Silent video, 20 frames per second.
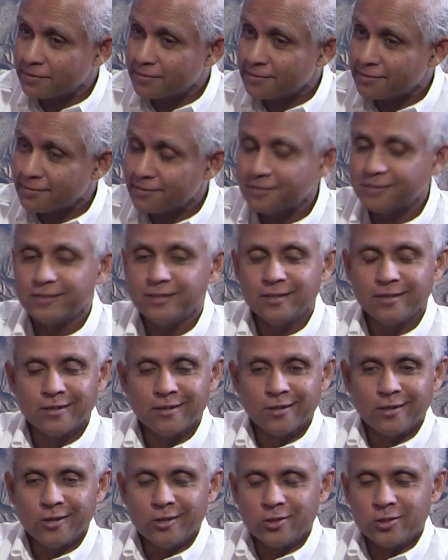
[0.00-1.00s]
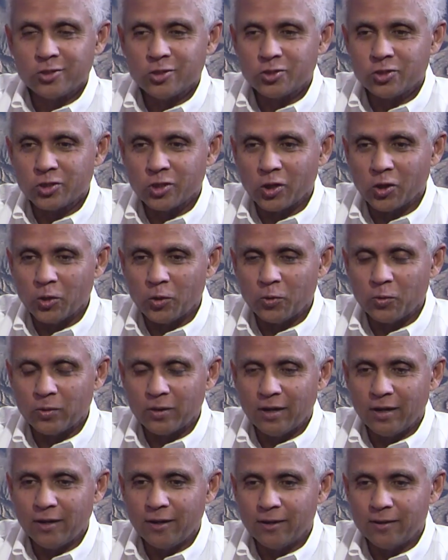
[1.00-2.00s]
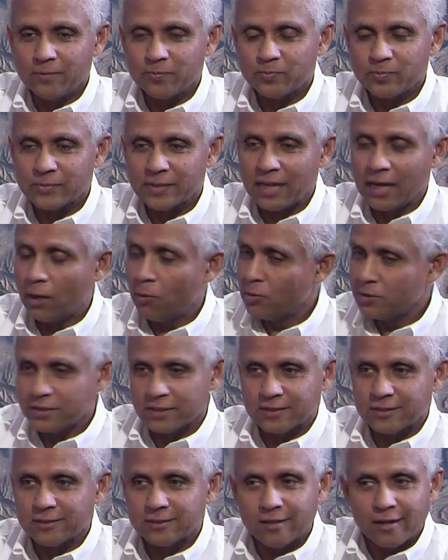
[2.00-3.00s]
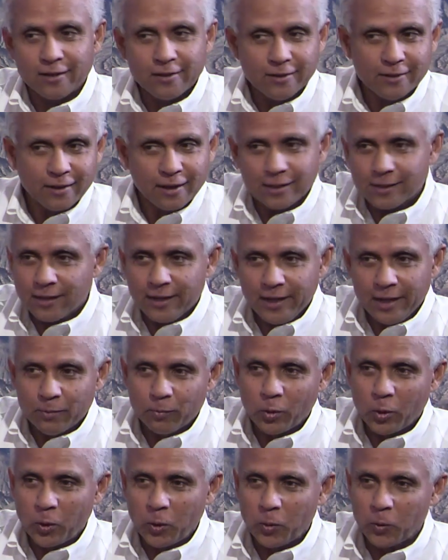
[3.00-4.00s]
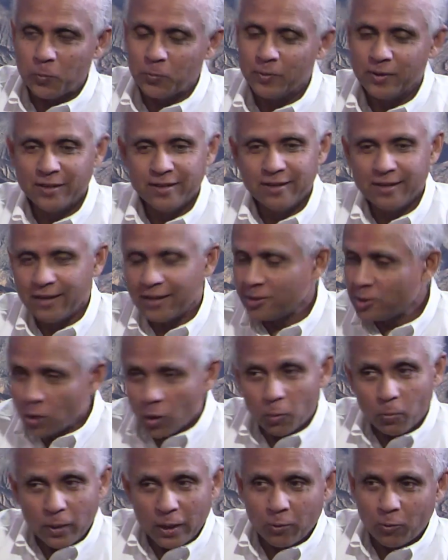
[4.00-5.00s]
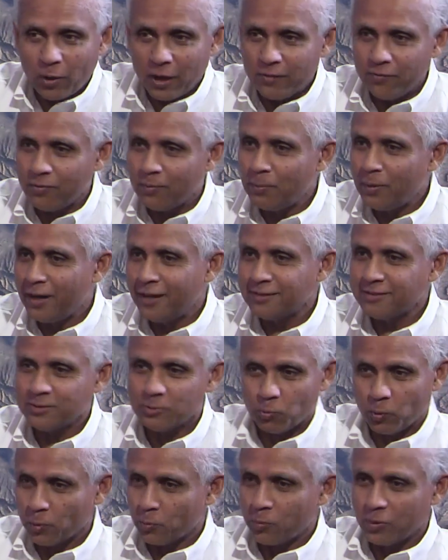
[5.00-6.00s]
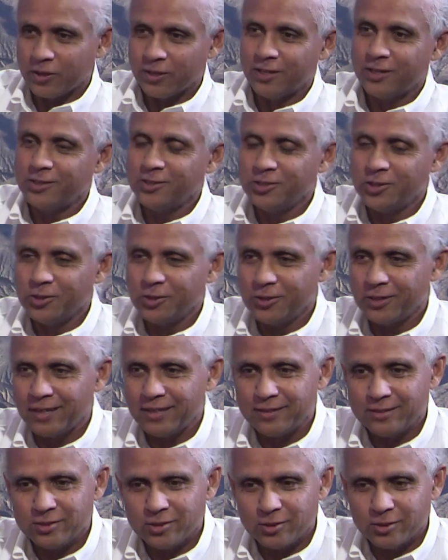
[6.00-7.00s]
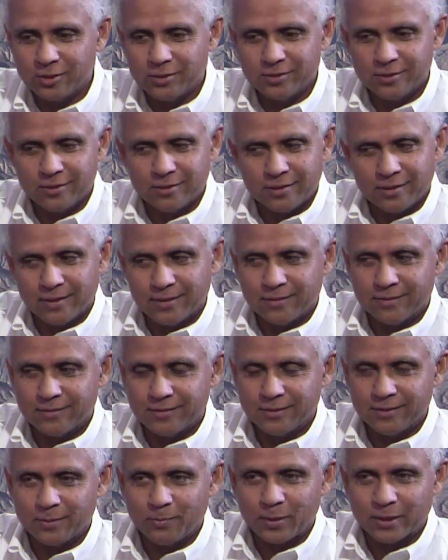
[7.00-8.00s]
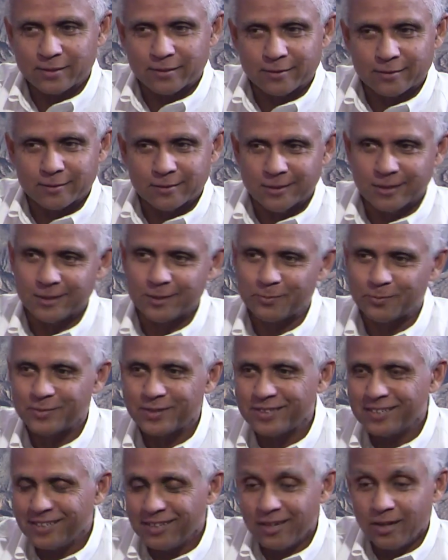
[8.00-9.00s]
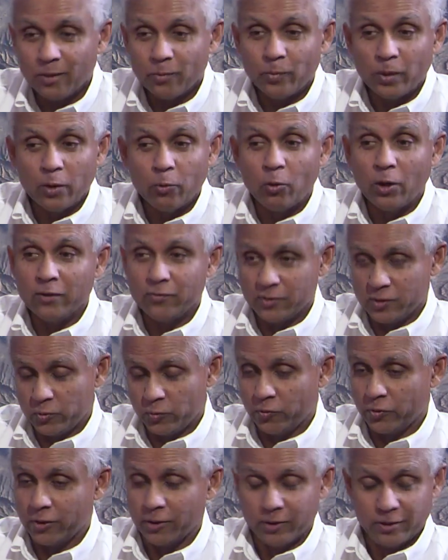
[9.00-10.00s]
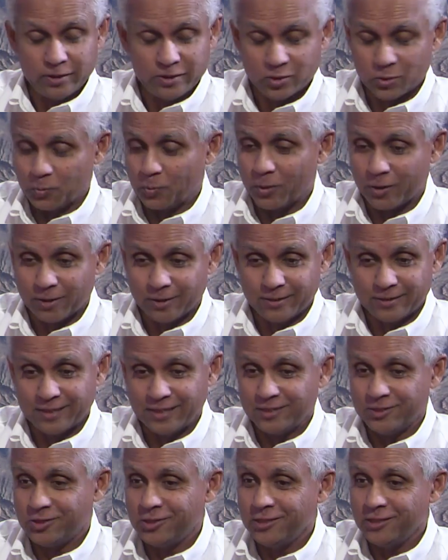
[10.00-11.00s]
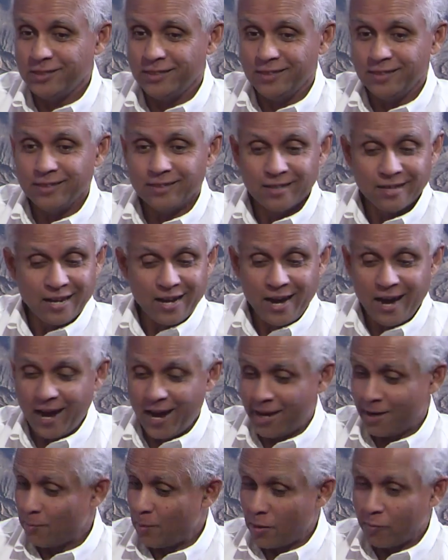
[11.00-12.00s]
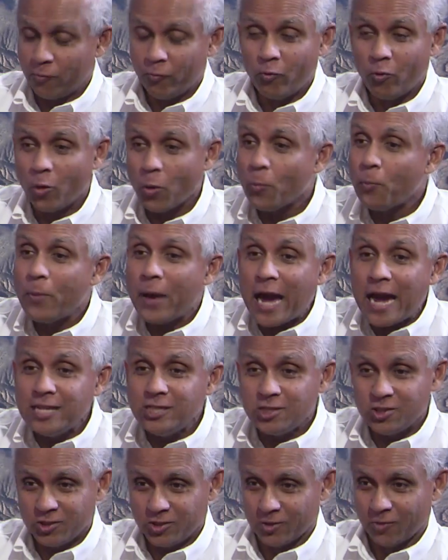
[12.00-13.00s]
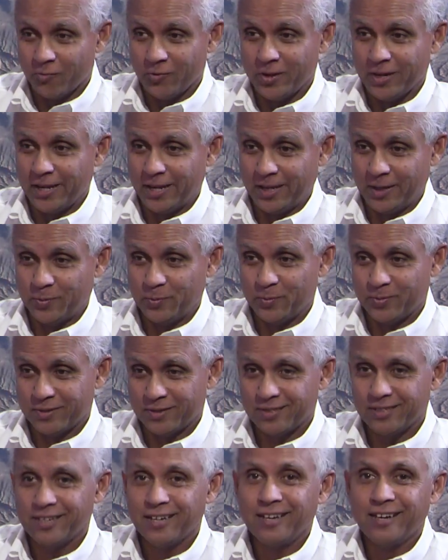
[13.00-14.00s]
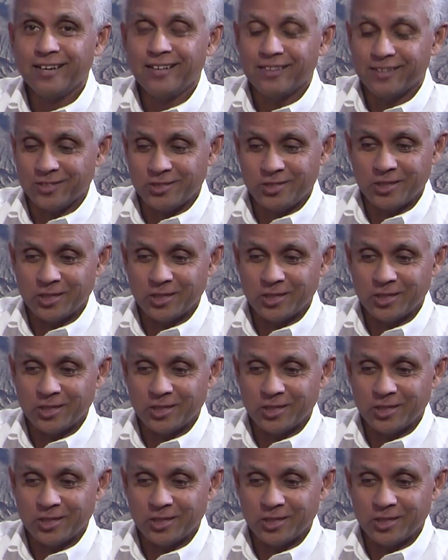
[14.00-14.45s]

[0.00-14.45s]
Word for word: Uh-huh. So um, I was excited. I came home, told my wife about what we're gonna do, and she goes, you know, I don't know about that name. My wife is very smart, and she had about four pages of names that she